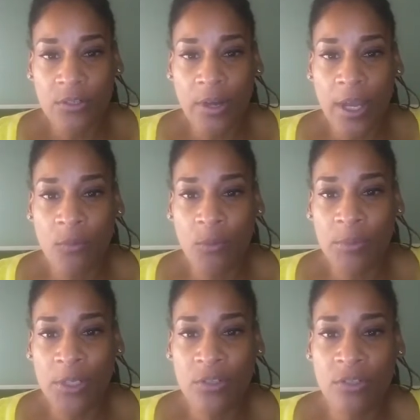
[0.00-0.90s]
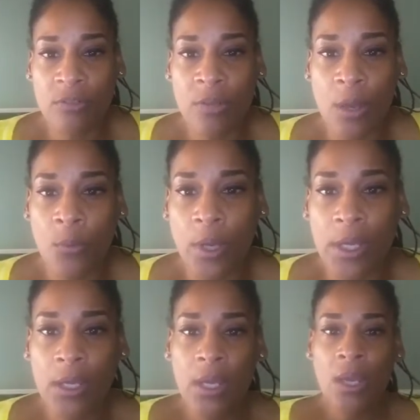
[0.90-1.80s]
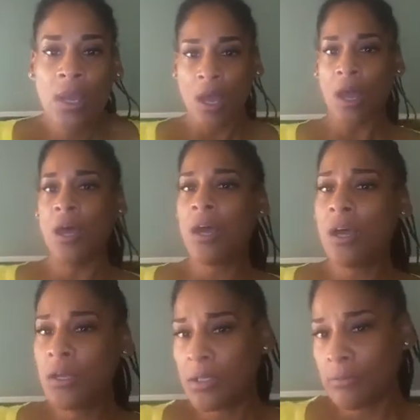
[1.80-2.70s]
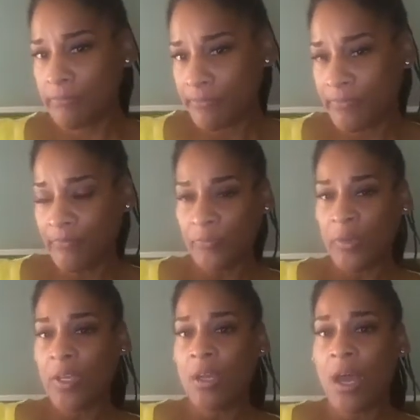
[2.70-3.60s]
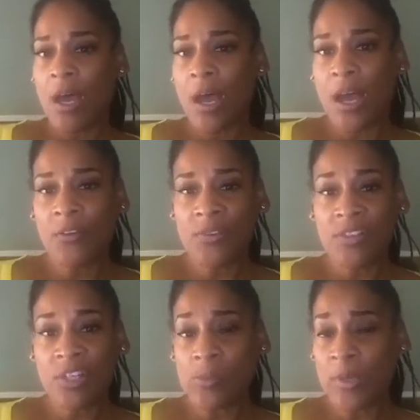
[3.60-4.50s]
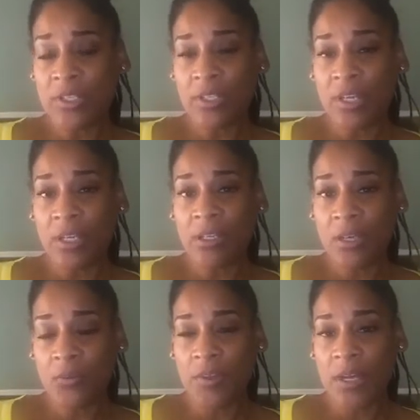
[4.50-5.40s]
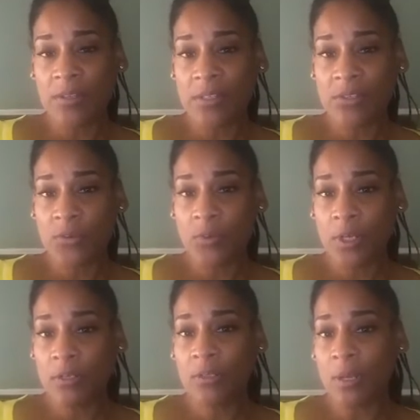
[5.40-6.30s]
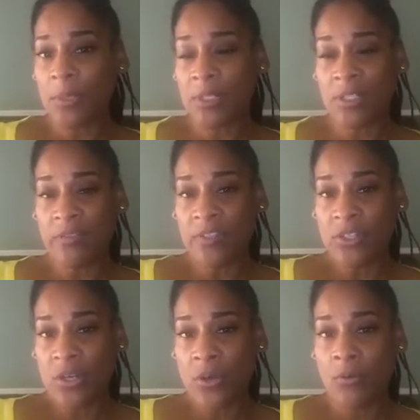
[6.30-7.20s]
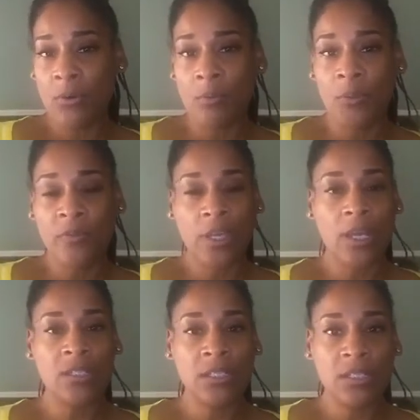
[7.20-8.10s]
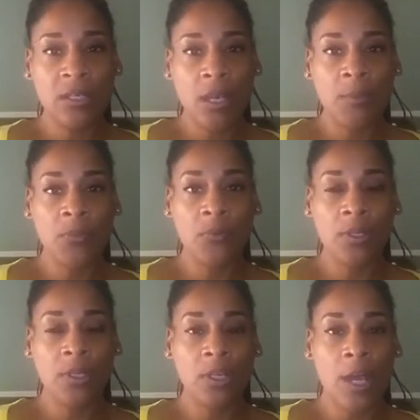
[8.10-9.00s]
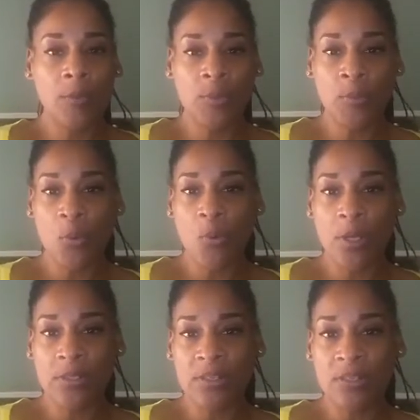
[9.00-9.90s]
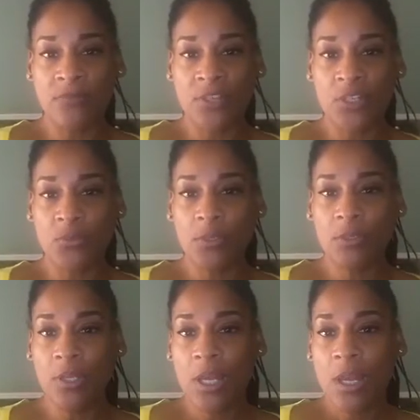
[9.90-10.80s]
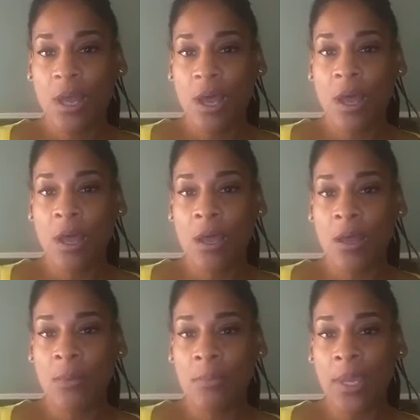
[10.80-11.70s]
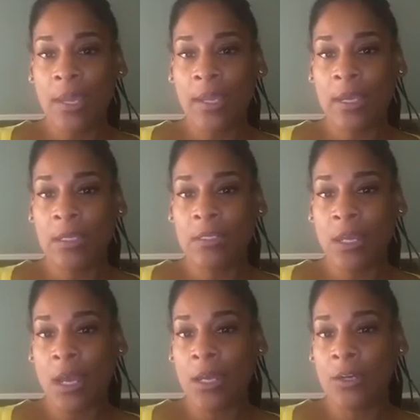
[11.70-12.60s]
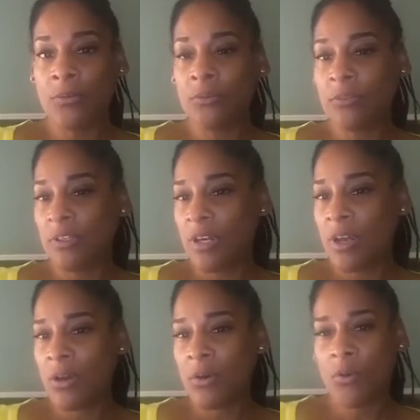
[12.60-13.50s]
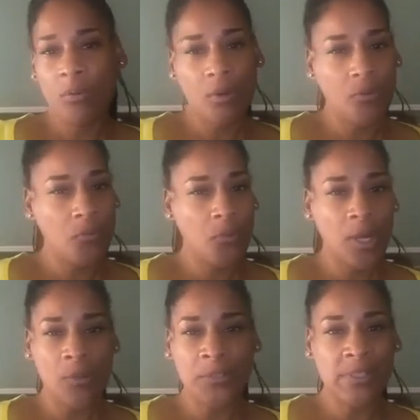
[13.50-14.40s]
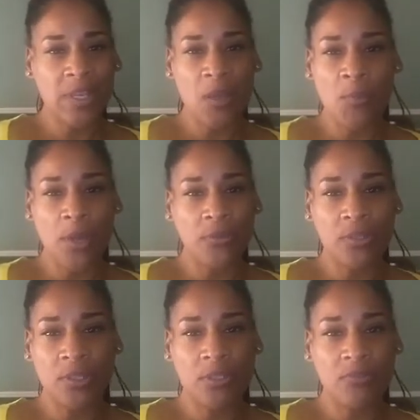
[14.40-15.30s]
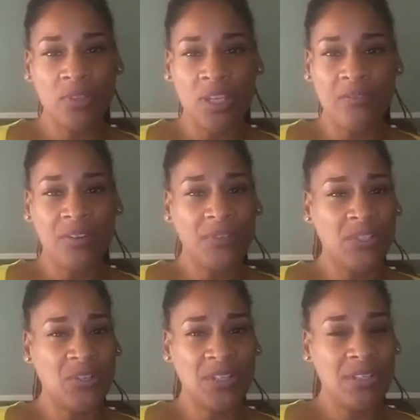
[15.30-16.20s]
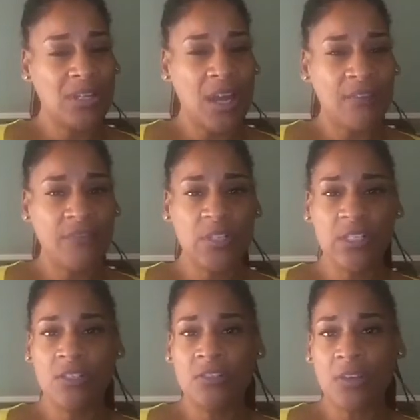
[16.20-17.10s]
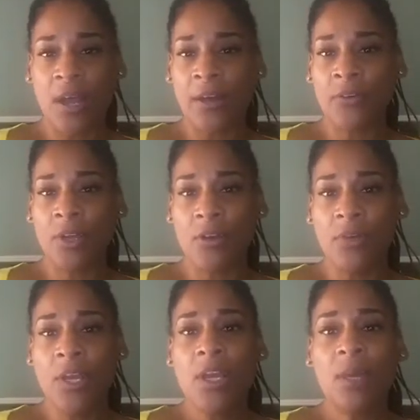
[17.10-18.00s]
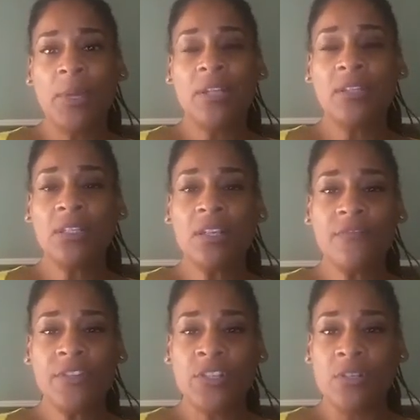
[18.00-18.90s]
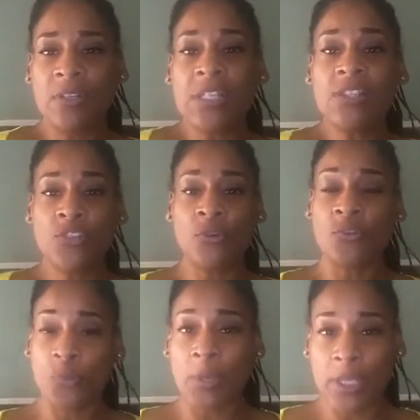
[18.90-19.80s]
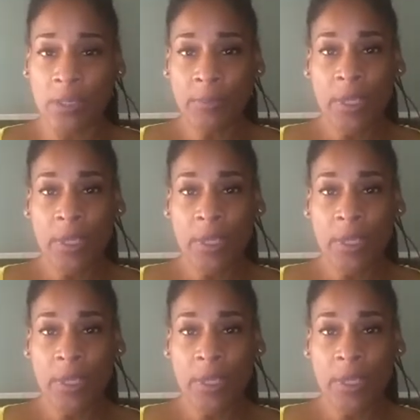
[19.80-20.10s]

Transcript: or had one pitched to you that way? I don't suggest pitching anything without a sizzle reel. I mean, a TV show or a movie idea. I mean, really, a lot of people want to see the visual. And I don't know what I would say about even if it's good stock footage, I don't know. I mean, I think that if this is your dream,